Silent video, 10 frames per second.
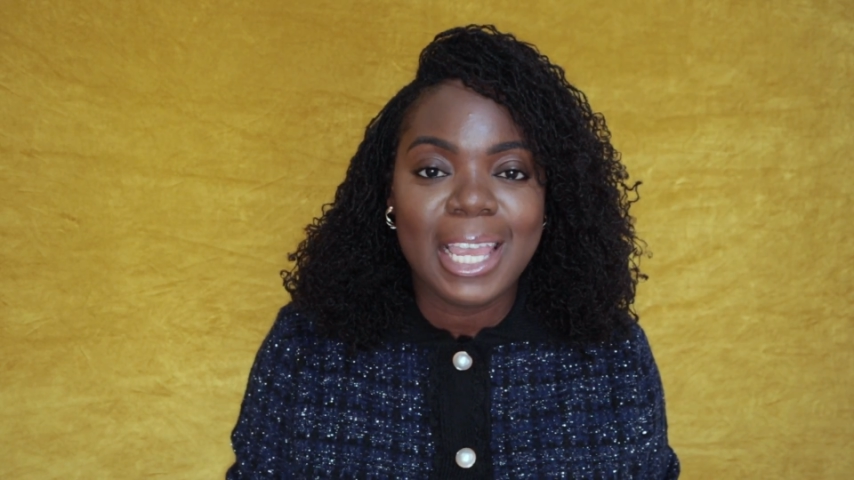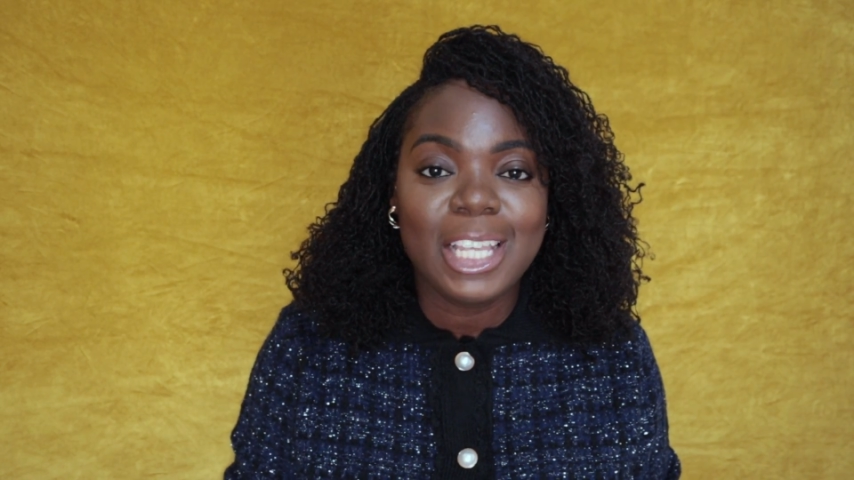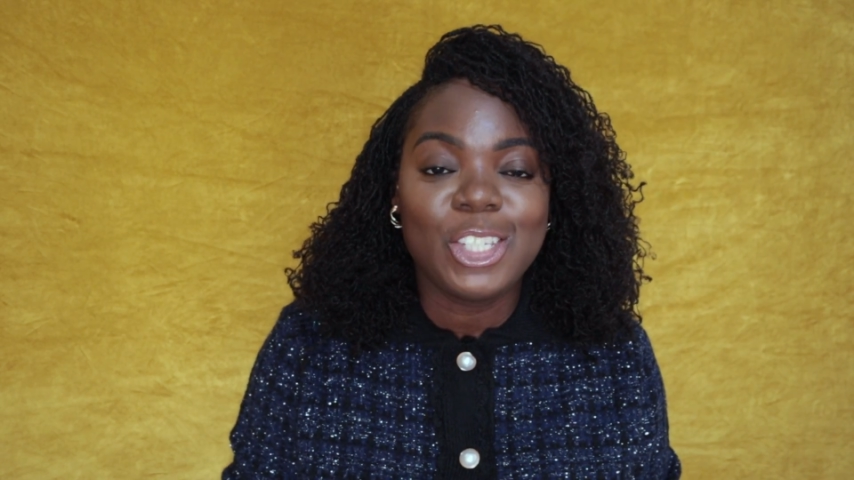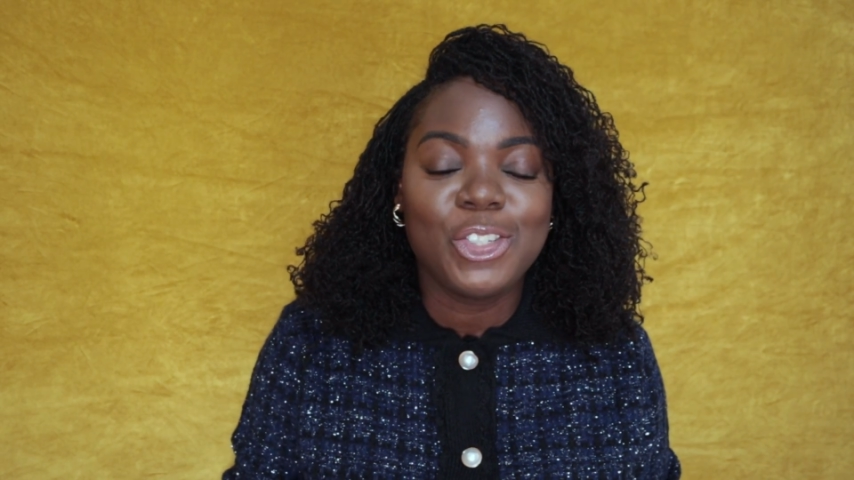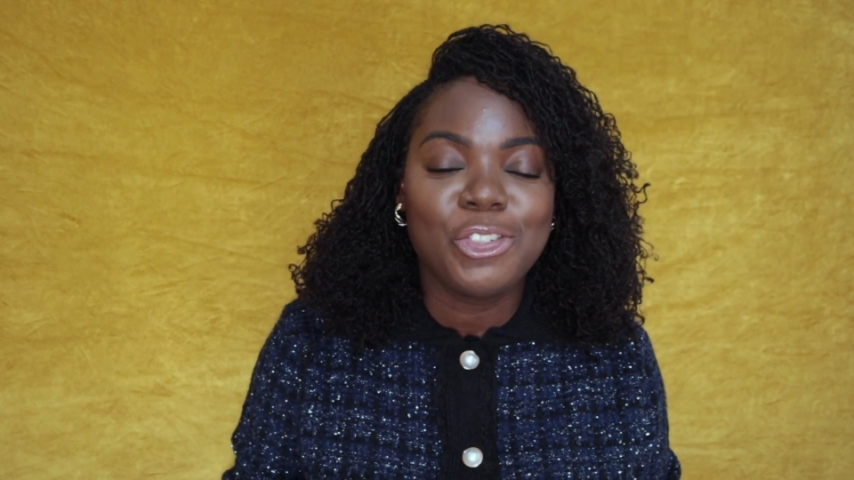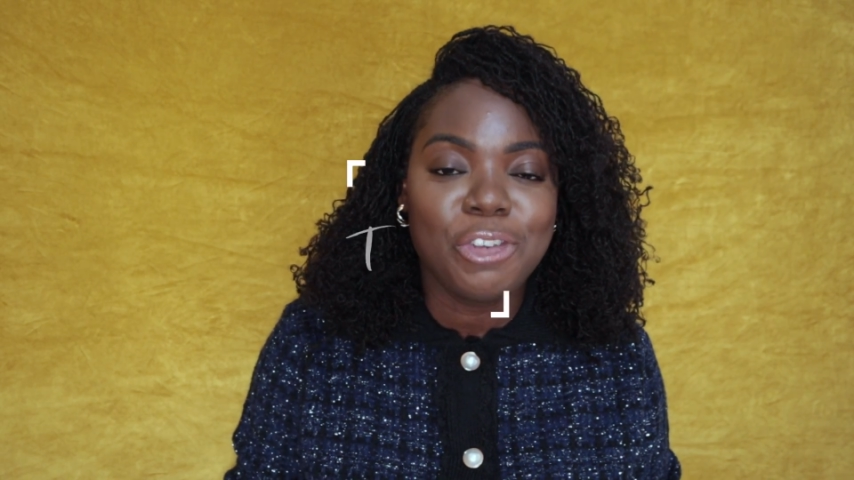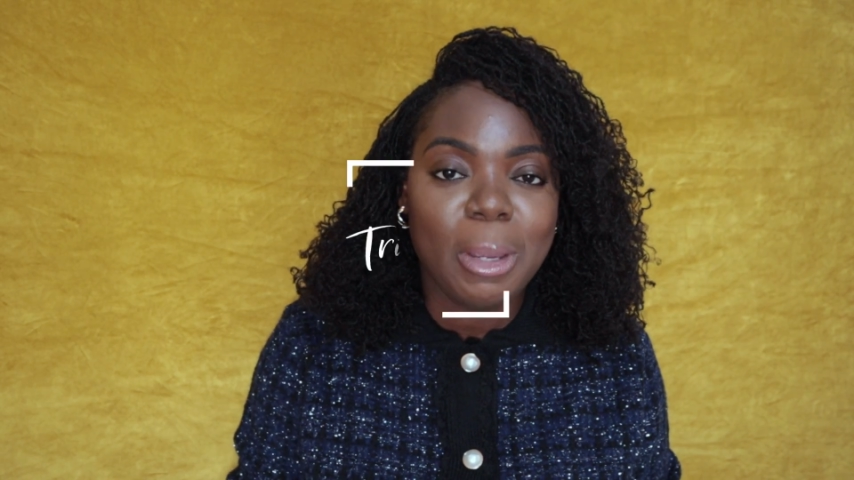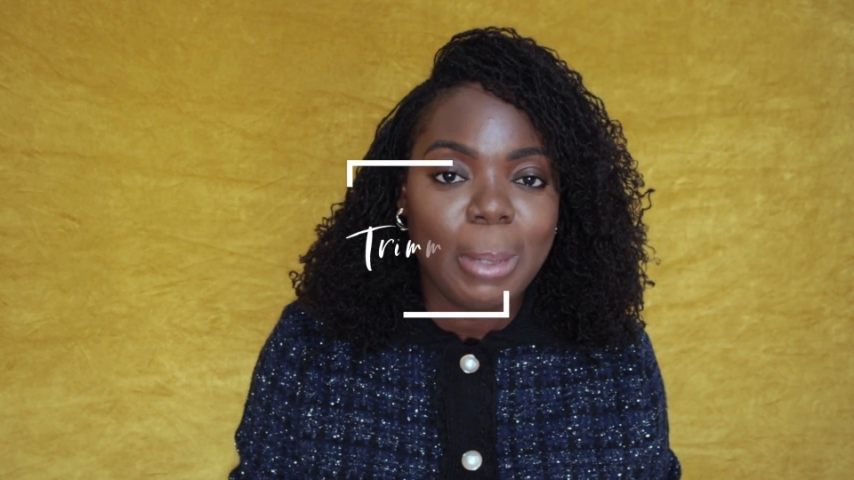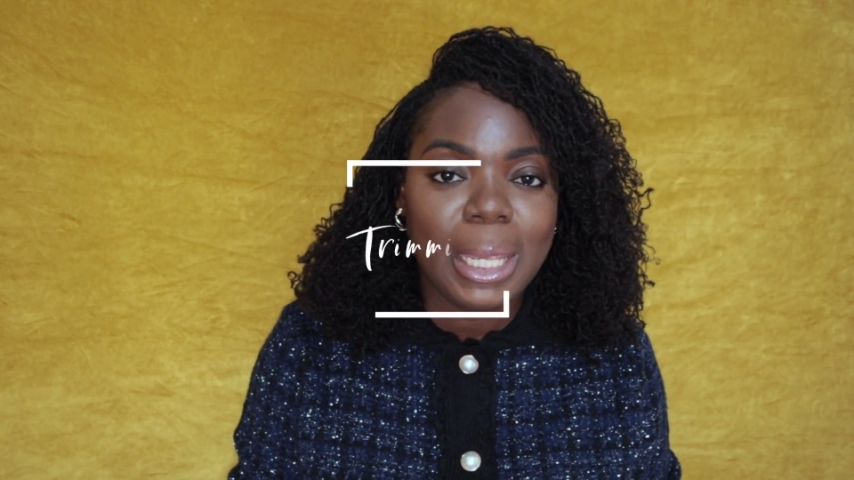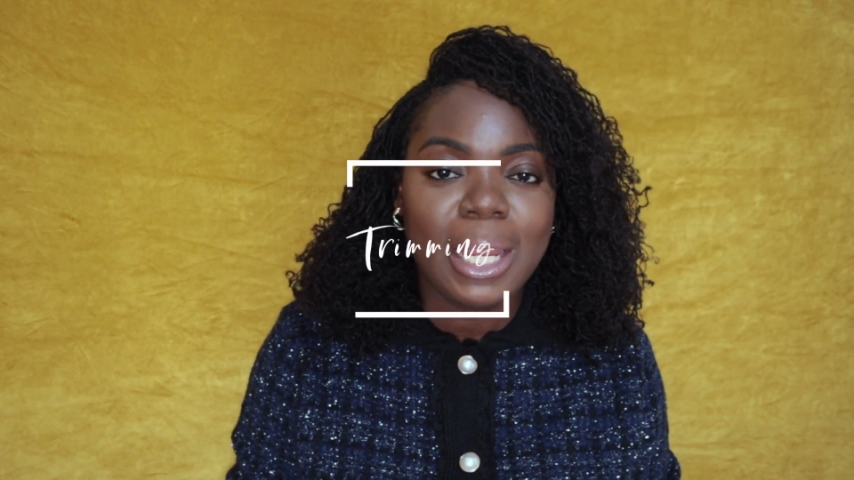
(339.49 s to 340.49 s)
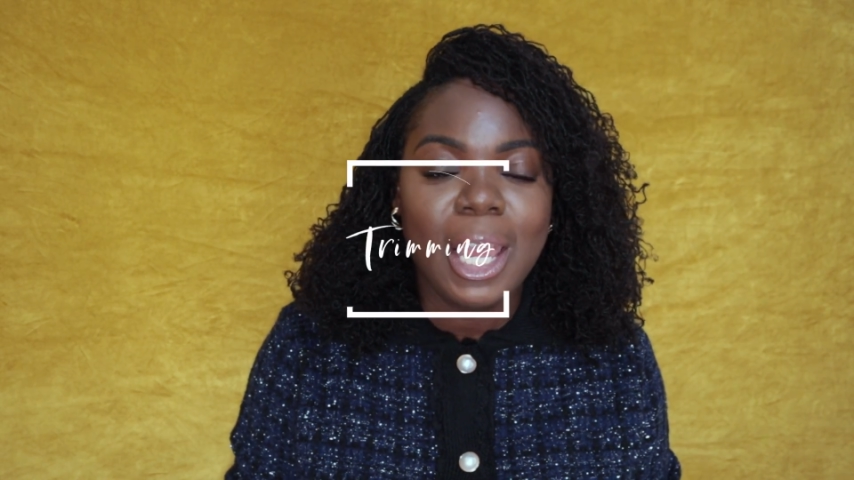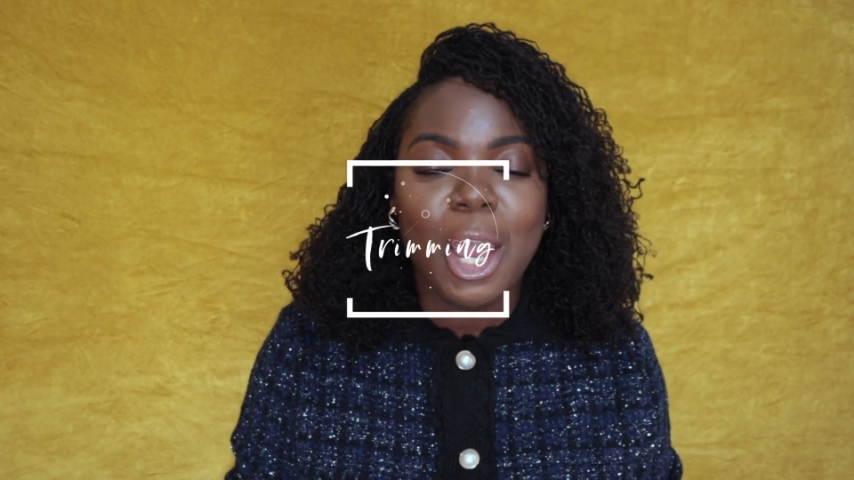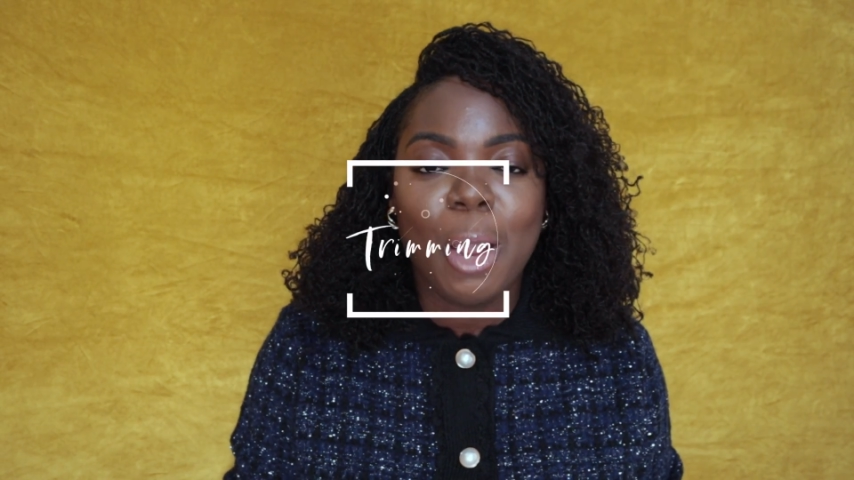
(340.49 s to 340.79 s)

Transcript: is trimming